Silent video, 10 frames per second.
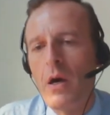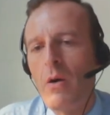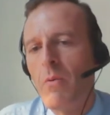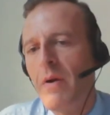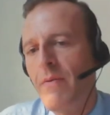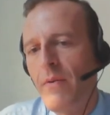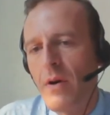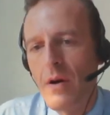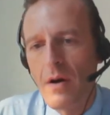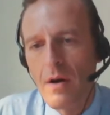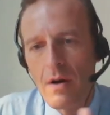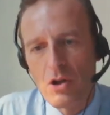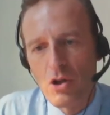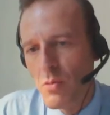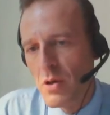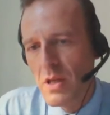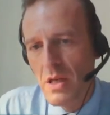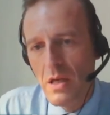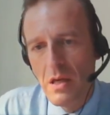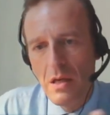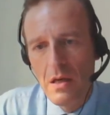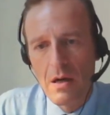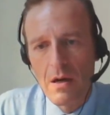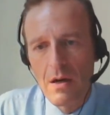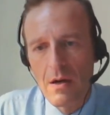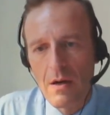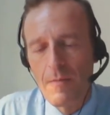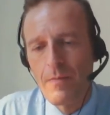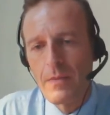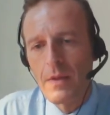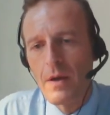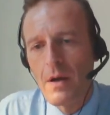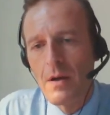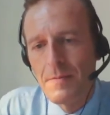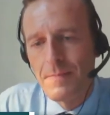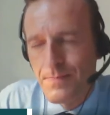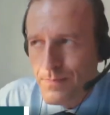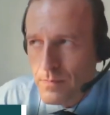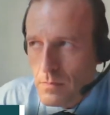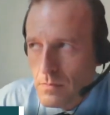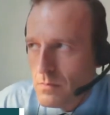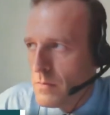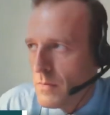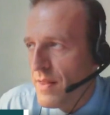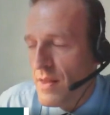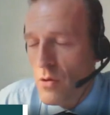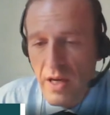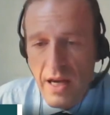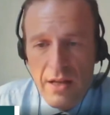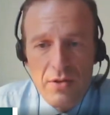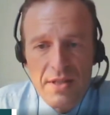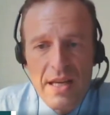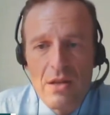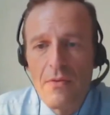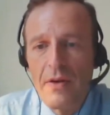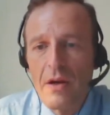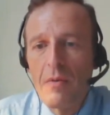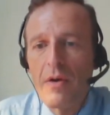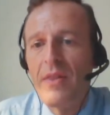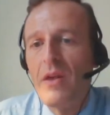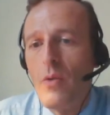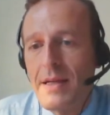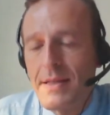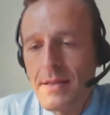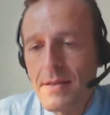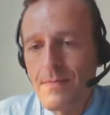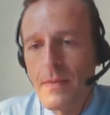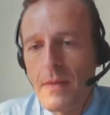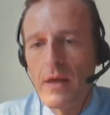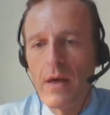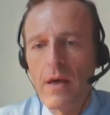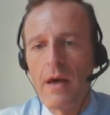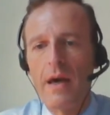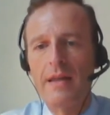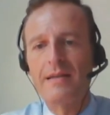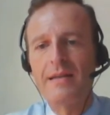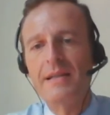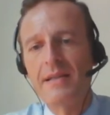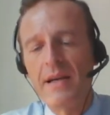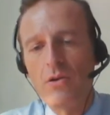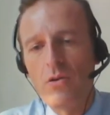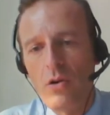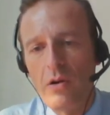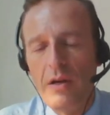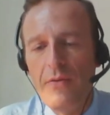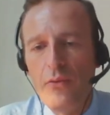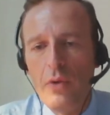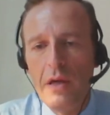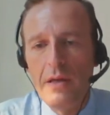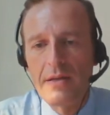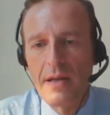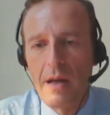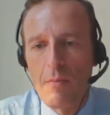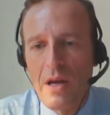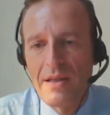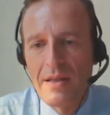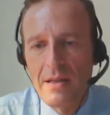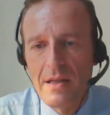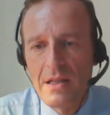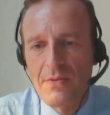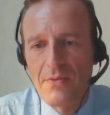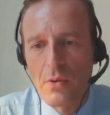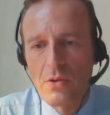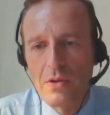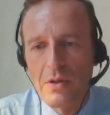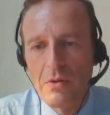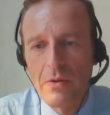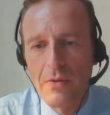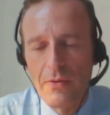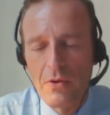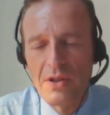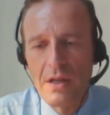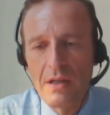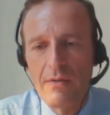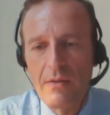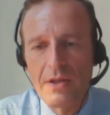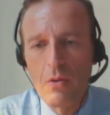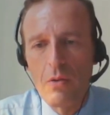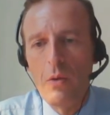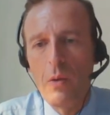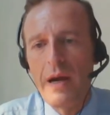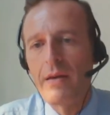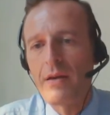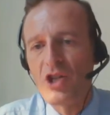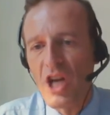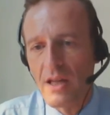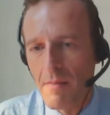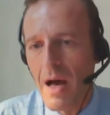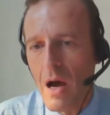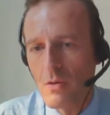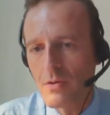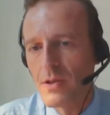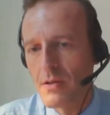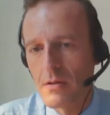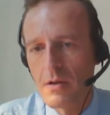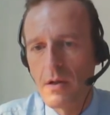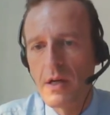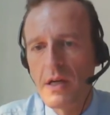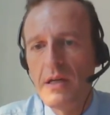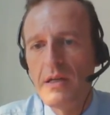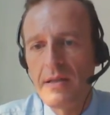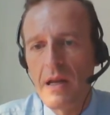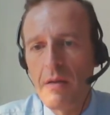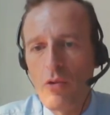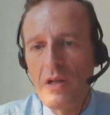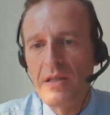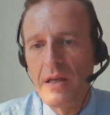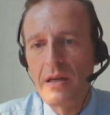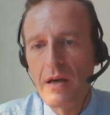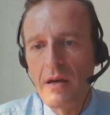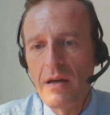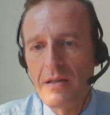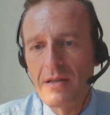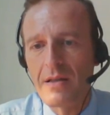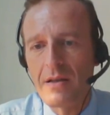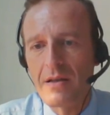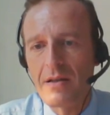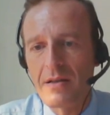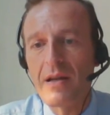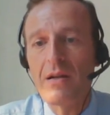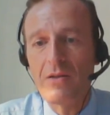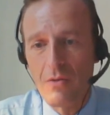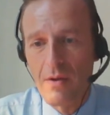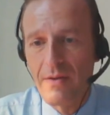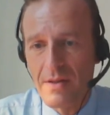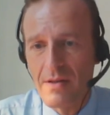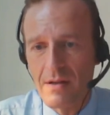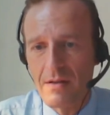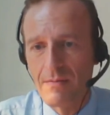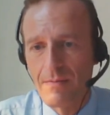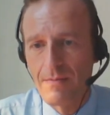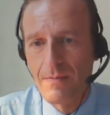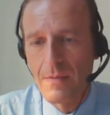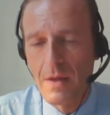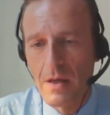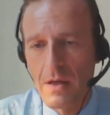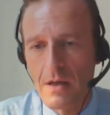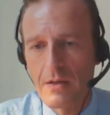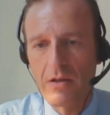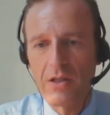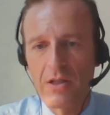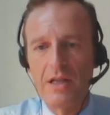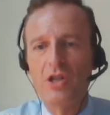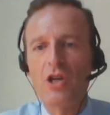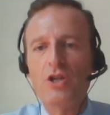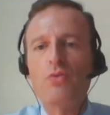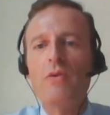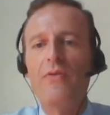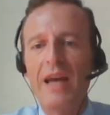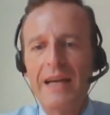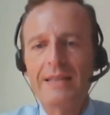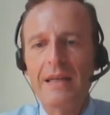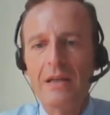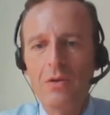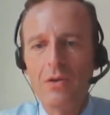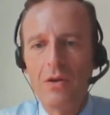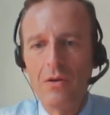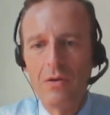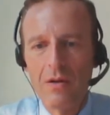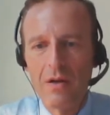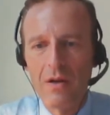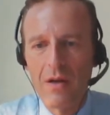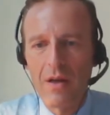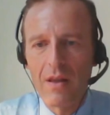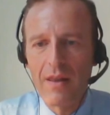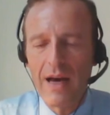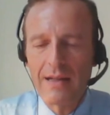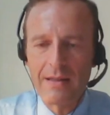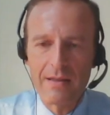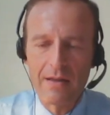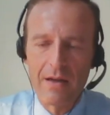with Germany, the UK, to say nothing about the US. And as I said, IFRI celebrated its 40th anniversary when Chatham House is celebrating its centenary this year. So it's just reflecting, that